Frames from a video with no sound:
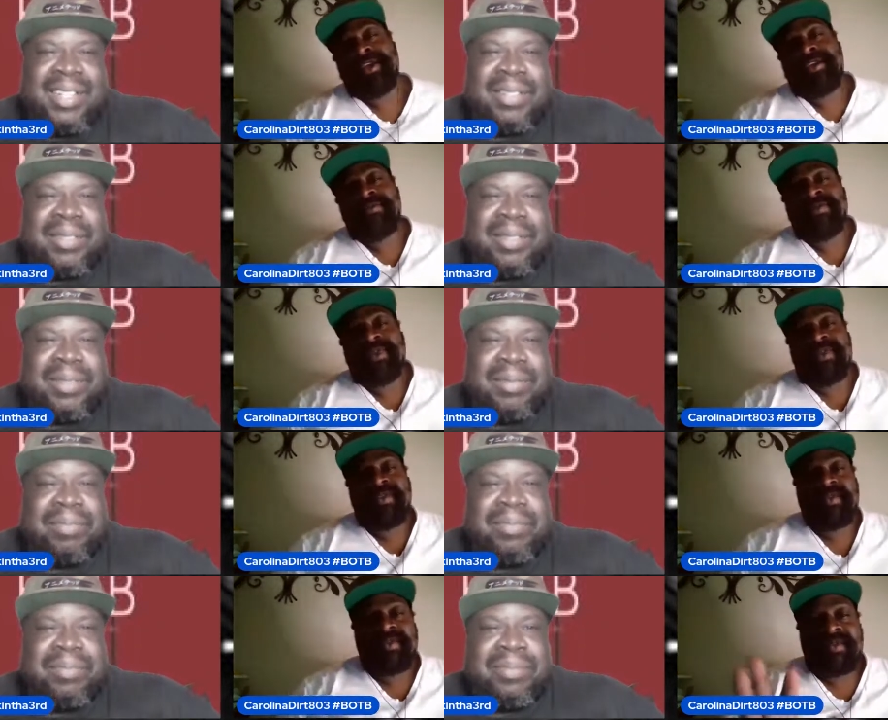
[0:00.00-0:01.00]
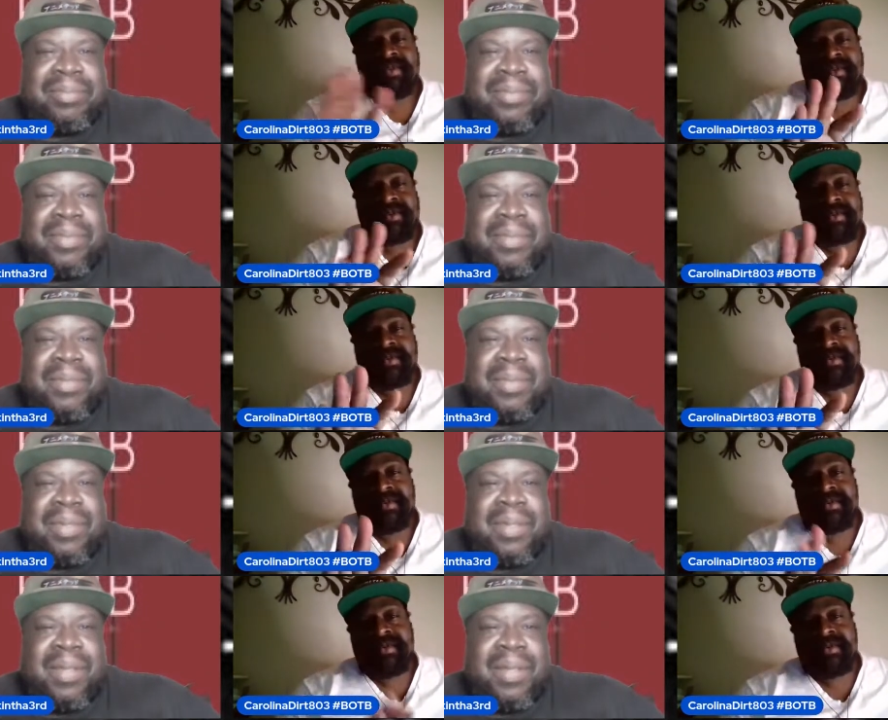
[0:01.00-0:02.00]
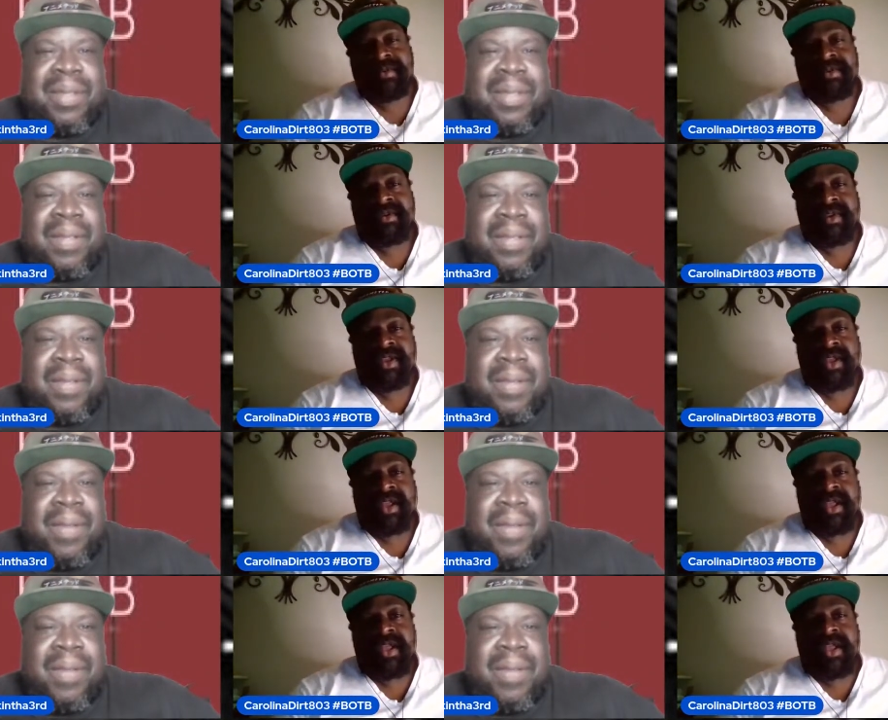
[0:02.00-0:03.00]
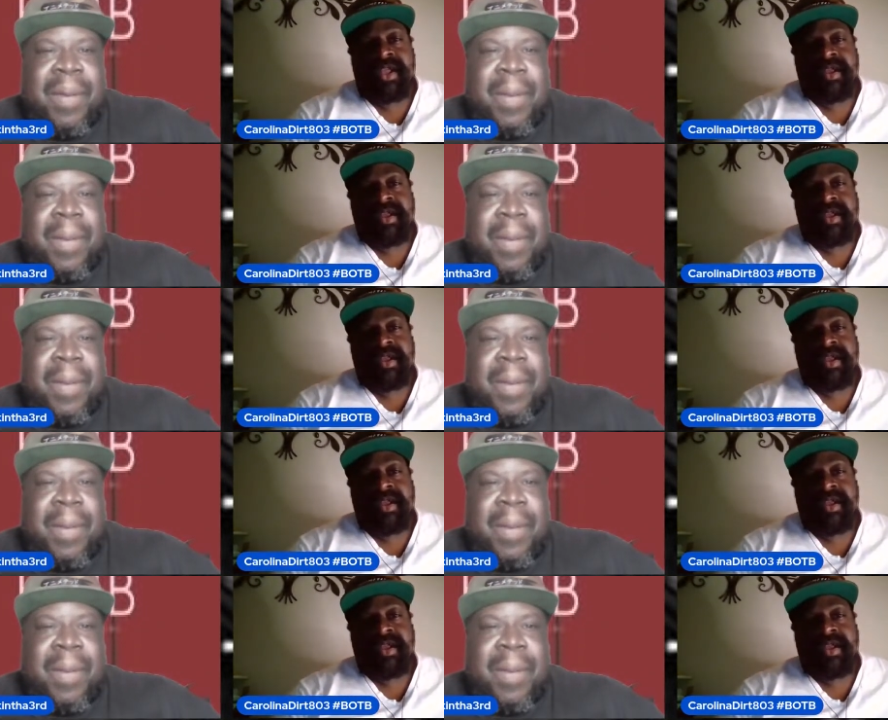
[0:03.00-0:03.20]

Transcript: Nobody speaks.